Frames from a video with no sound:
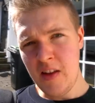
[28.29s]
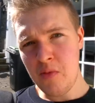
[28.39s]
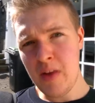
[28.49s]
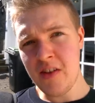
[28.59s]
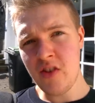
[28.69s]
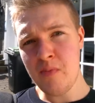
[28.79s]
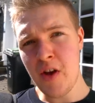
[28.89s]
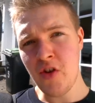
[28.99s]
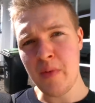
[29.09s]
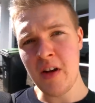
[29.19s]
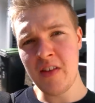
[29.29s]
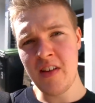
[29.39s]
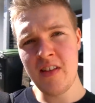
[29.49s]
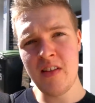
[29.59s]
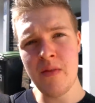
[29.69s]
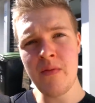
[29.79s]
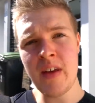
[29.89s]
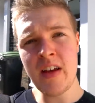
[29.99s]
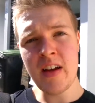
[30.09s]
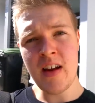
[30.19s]
This place is special because this is a
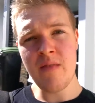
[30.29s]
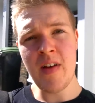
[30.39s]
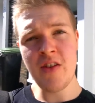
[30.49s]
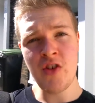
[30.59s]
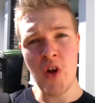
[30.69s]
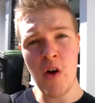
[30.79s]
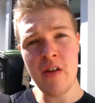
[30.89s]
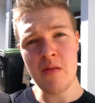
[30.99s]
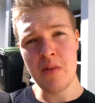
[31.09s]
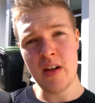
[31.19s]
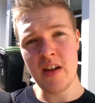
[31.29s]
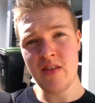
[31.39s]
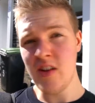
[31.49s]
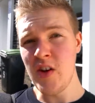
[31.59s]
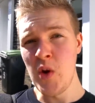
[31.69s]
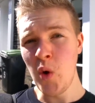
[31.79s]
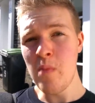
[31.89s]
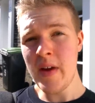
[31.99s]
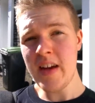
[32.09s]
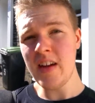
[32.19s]
vegan and vegetarian place. No
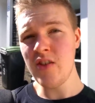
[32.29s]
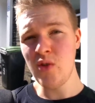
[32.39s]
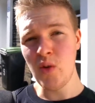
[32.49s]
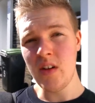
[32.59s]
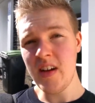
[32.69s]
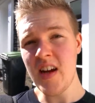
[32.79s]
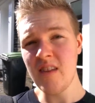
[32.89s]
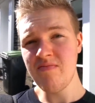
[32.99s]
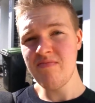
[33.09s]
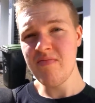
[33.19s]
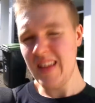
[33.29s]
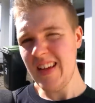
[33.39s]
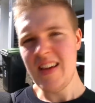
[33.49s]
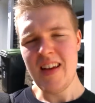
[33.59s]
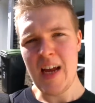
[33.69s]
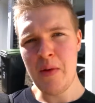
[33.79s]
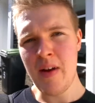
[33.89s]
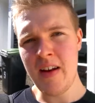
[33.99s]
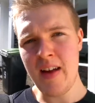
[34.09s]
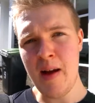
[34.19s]
meat is sold here.
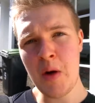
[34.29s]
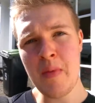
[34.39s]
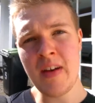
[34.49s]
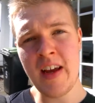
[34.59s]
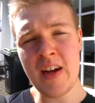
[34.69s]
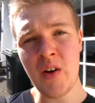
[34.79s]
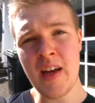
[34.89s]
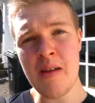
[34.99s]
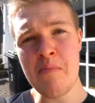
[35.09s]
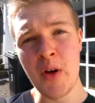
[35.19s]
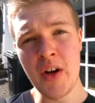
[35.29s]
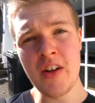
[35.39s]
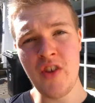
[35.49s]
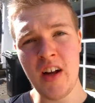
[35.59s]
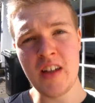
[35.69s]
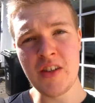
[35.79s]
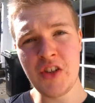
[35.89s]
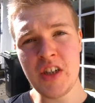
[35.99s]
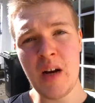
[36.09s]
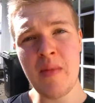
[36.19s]
Anyway, today I'm going to be taking on a burger
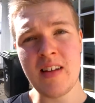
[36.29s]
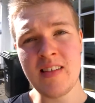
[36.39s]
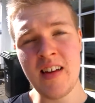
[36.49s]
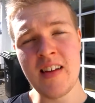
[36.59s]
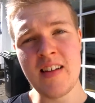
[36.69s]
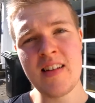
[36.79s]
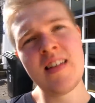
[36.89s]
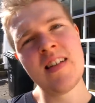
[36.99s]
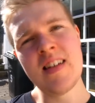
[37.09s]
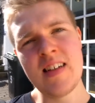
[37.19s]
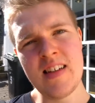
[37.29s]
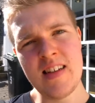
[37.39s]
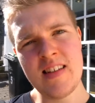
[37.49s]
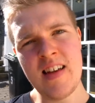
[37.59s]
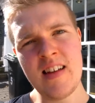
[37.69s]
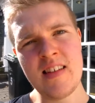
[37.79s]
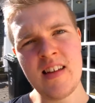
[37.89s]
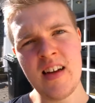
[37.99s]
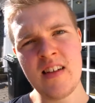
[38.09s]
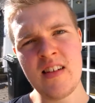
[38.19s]
challenge. I'm excited. Let's head
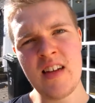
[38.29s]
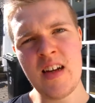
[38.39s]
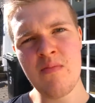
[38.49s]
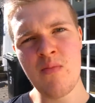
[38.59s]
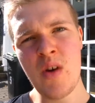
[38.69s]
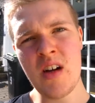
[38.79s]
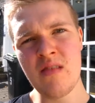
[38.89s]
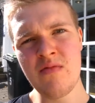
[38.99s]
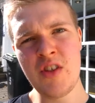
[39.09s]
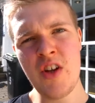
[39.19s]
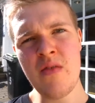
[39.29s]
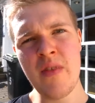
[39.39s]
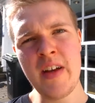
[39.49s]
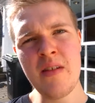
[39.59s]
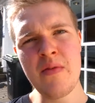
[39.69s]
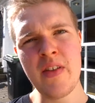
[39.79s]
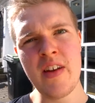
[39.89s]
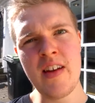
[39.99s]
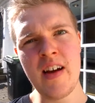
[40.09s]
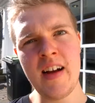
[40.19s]
inside and, um, well, turn vegan for
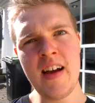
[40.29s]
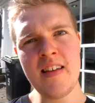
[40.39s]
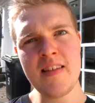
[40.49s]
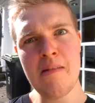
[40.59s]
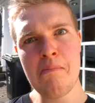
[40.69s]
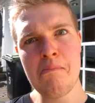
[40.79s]
the day, I guess.